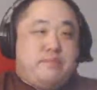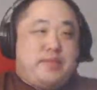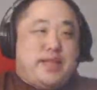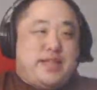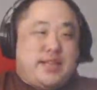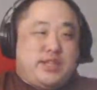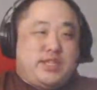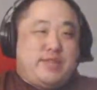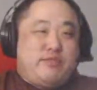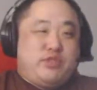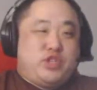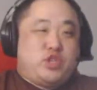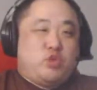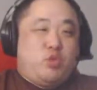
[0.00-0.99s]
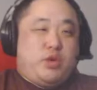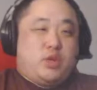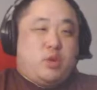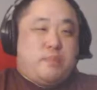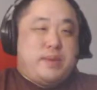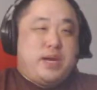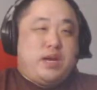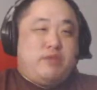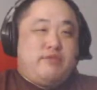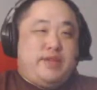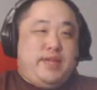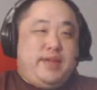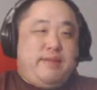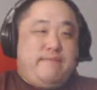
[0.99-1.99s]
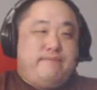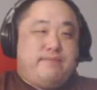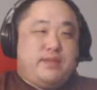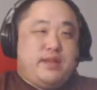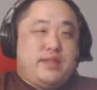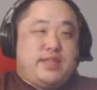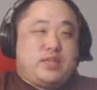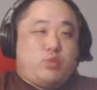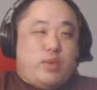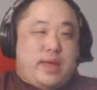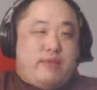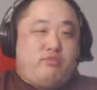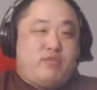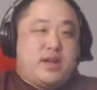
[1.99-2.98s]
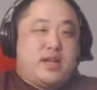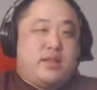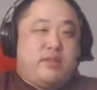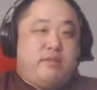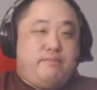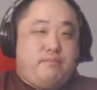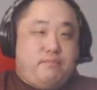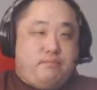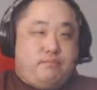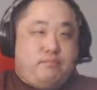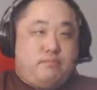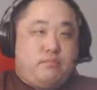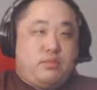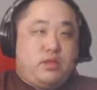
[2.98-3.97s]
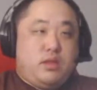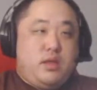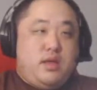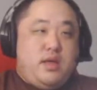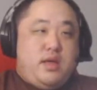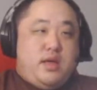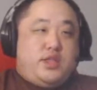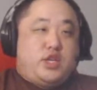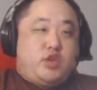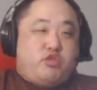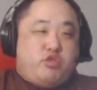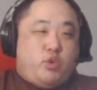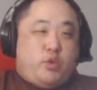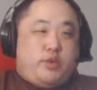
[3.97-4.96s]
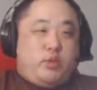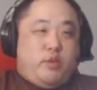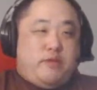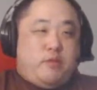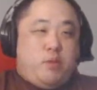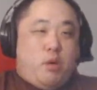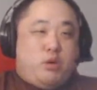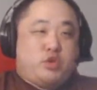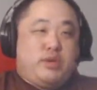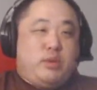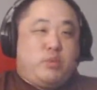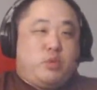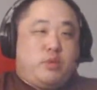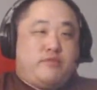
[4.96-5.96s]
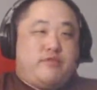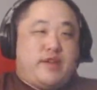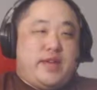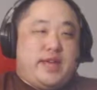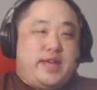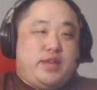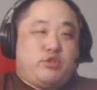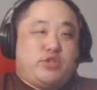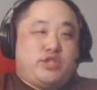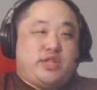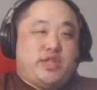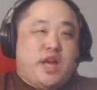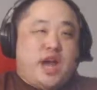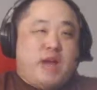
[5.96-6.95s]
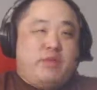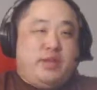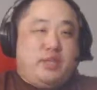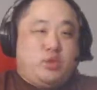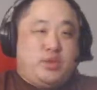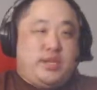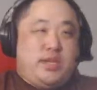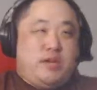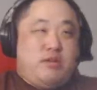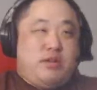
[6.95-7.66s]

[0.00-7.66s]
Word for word: That has a different story though. Apparently, this is what I read. The crew of the Wolf of Wall Street weren't very interested in hiring Jonah Hill